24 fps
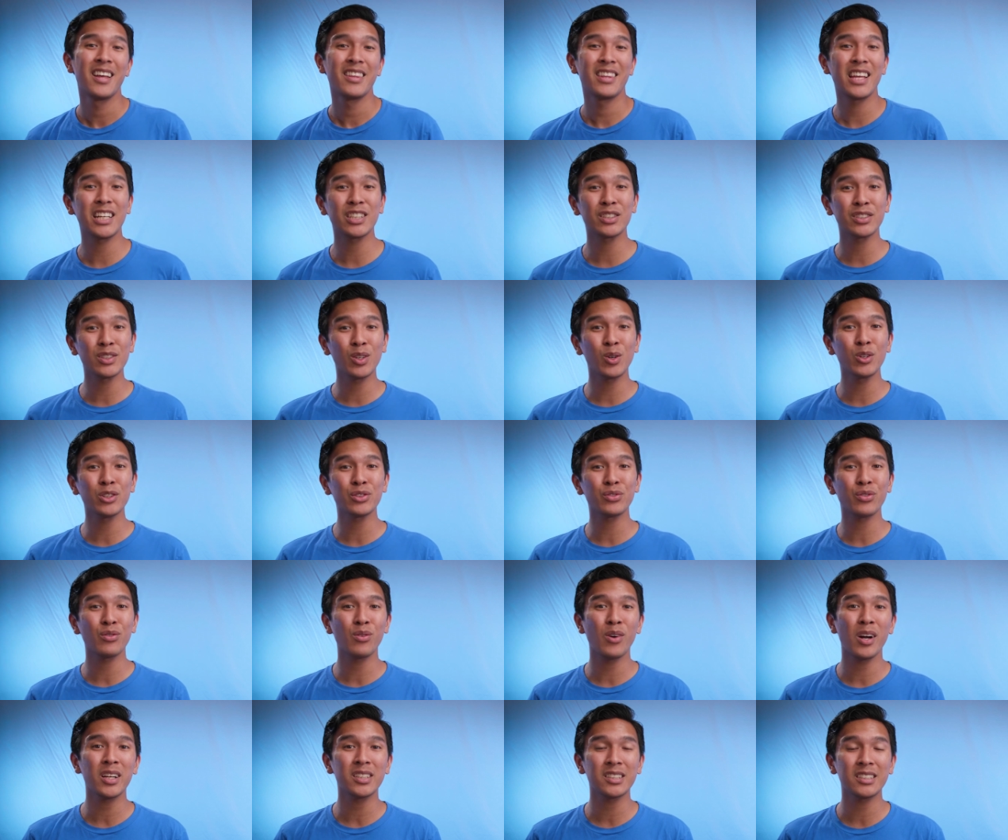Thanks as always
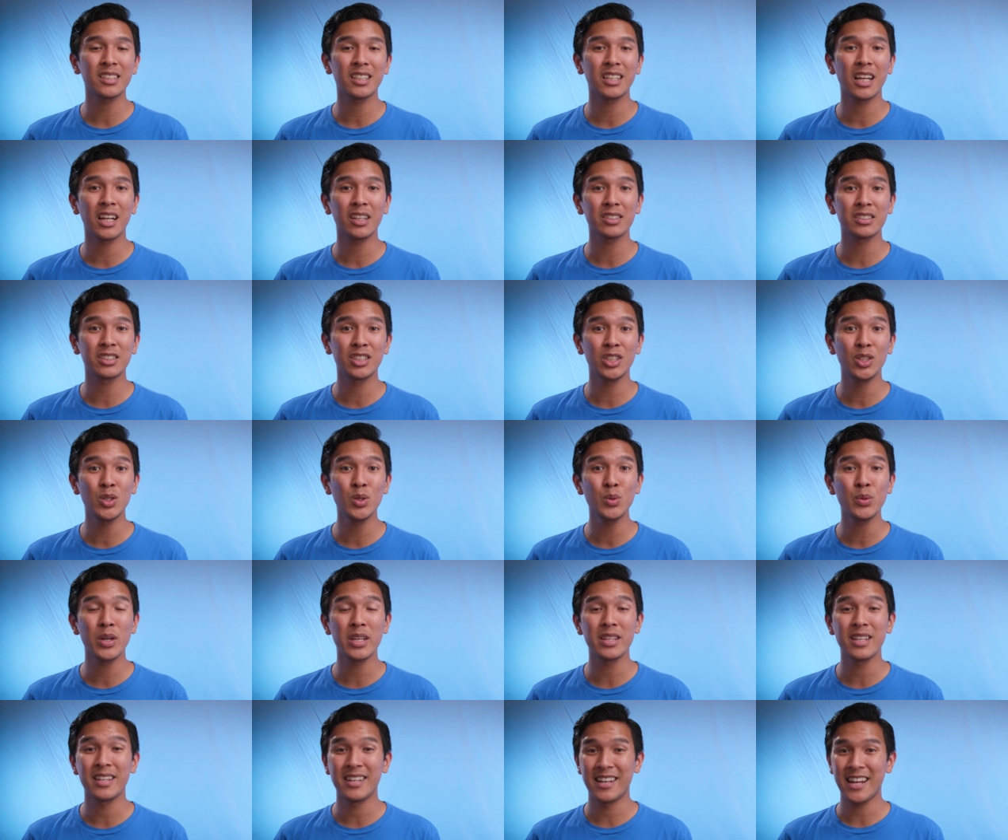for watching, and I'll see you
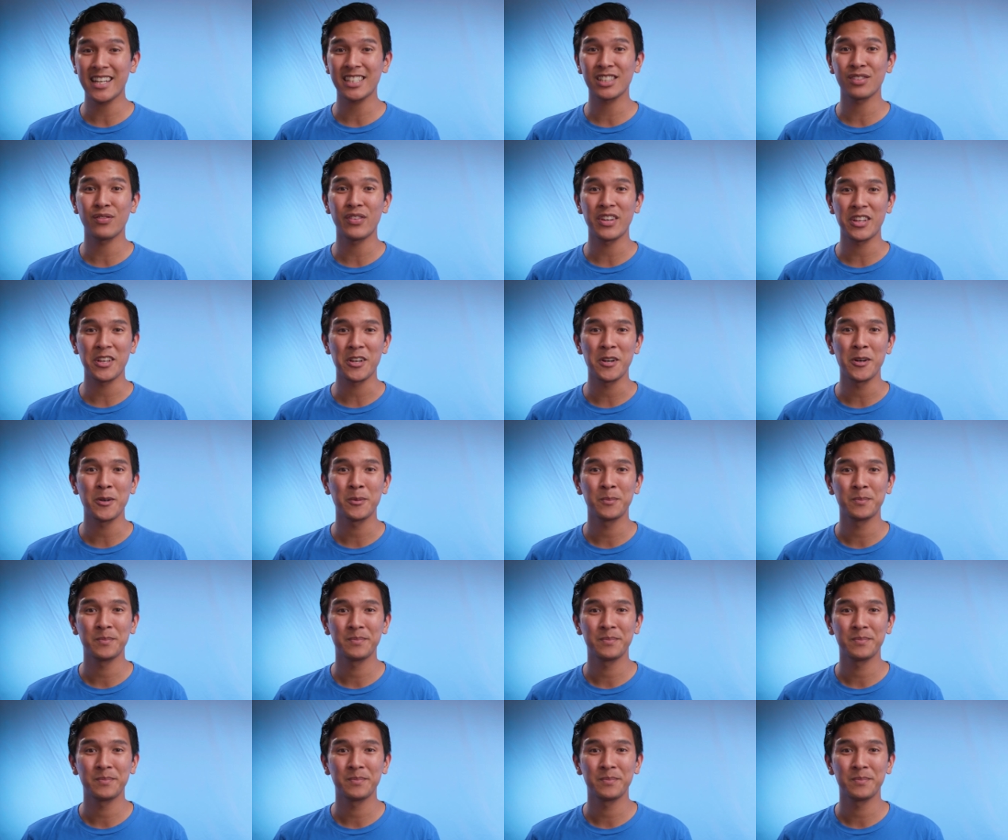in the next video.